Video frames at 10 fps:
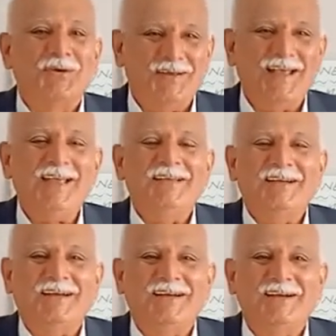okay,
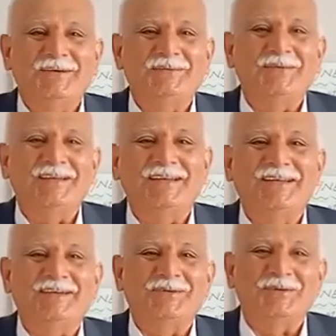
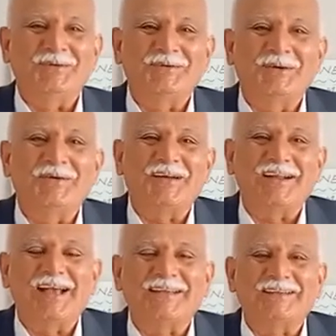over
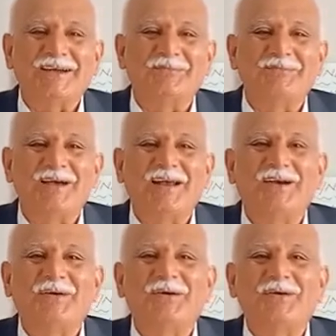as
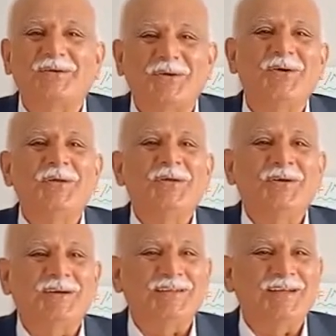compared to
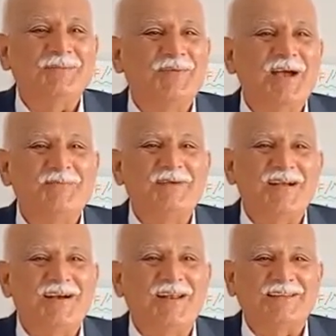the Bay of
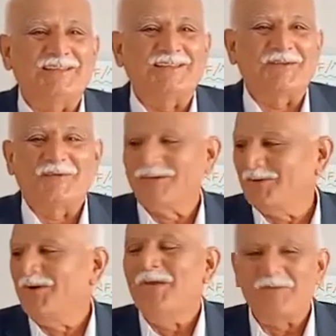Bengal on the surface.
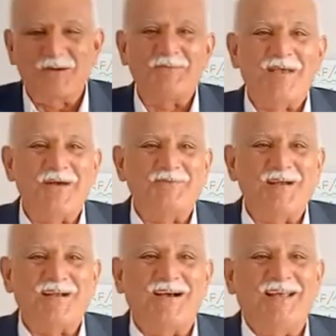So from Bay of
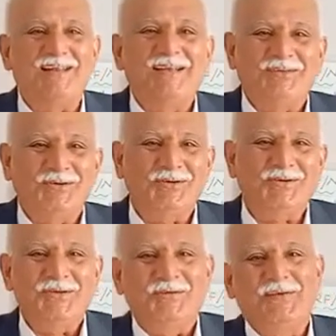Bengal,
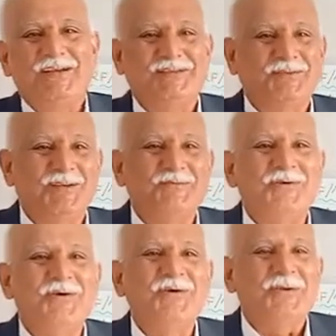so winds will
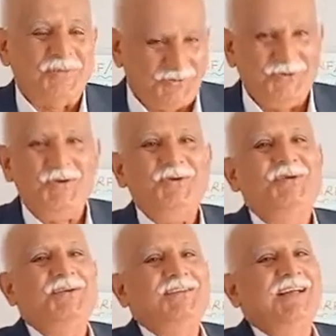move to
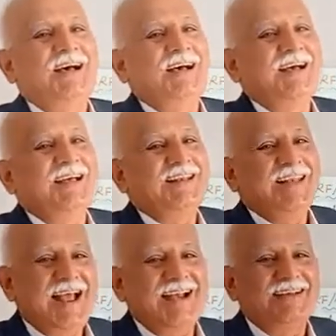the
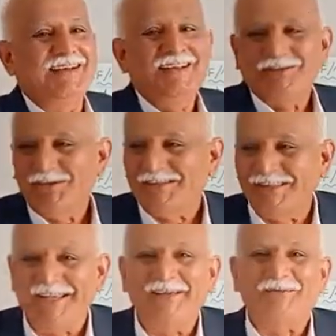land. So
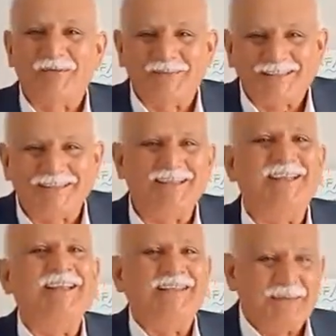sea, from the
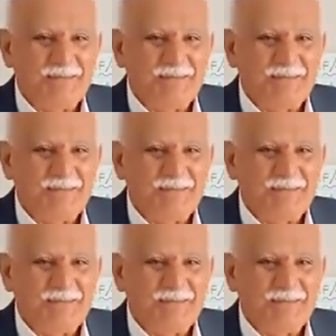sea, the